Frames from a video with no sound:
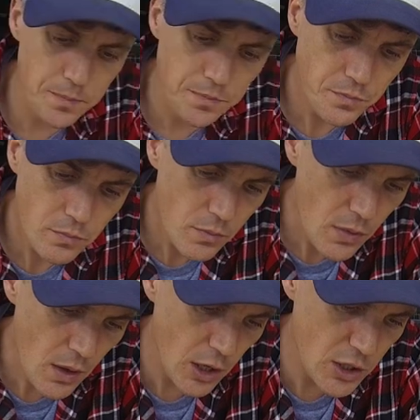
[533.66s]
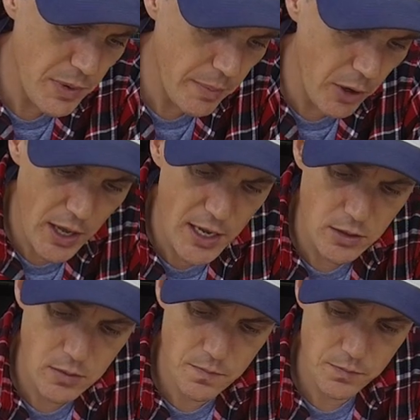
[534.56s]
It cost me about
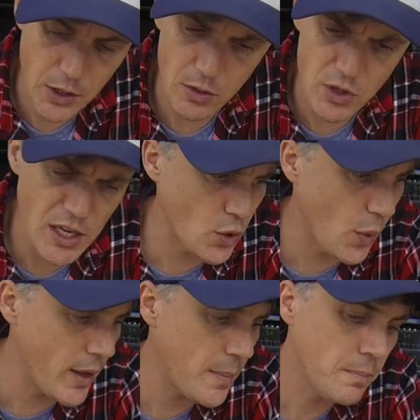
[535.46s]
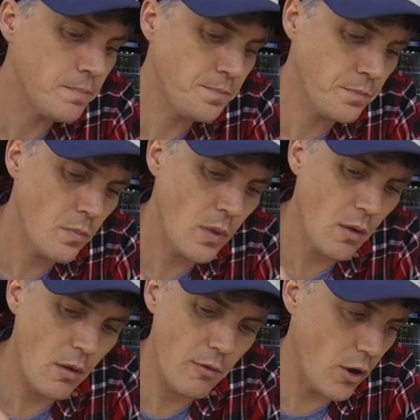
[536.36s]
$8.20
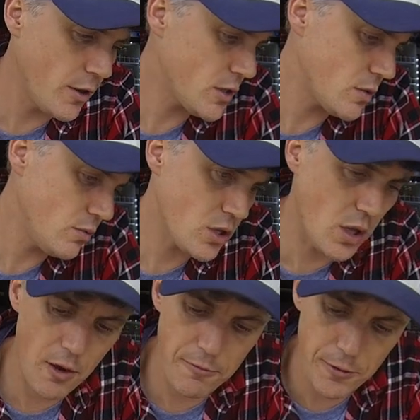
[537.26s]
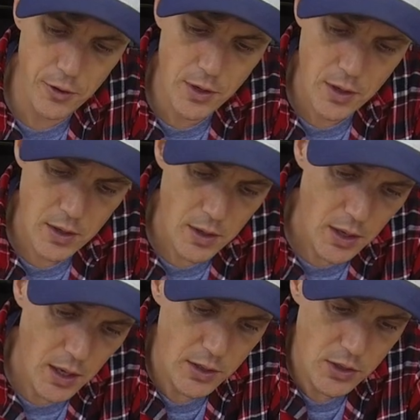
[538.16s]
for all this, which is a lot of food,
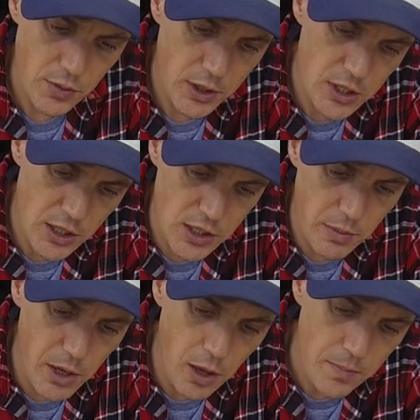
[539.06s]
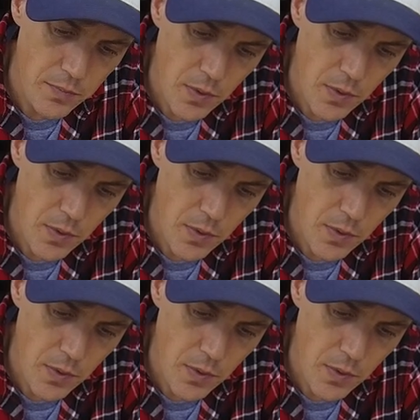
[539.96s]
and it's a really tasty meal.